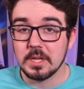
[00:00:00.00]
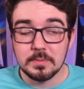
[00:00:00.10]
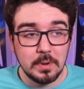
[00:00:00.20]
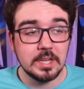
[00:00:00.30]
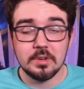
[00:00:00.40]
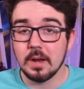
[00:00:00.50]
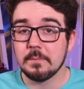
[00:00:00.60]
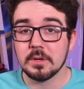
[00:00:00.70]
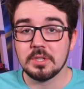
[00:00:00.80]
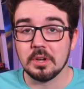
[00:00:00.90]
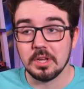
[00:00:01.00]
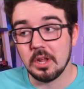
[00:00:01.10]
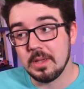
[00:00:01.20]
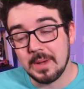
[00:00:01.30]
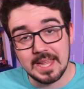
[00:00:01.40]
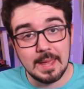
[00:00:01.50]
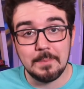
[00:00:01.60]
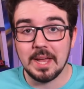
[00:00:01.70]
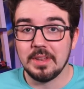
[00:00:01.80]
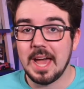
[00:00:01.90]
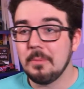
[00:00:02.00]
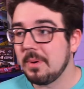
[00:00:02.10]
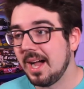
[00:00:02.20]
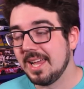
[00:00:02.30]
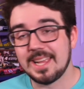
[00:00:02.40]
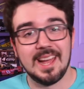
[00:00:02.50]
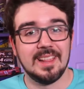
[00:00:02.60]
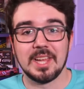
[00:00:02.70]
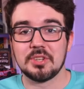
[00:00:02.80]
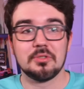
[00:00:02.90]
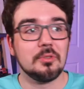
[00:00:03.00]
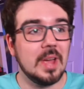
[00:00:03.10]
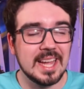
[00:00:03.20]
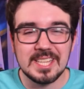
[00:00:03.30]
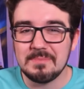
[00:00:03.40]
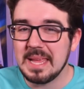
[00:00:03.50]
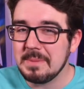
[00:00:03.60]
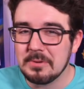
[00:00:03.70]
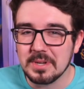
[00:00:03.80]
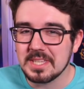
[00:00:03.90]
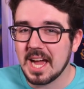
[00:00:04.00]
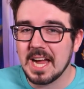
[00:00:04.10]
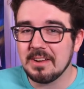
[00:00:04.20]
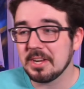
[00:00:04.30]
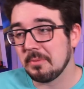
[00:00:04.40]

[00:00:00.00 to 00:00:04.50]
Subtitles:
There's pressure on him for sure. You know, he might get bailed out by a guy like Truex maybe retiring,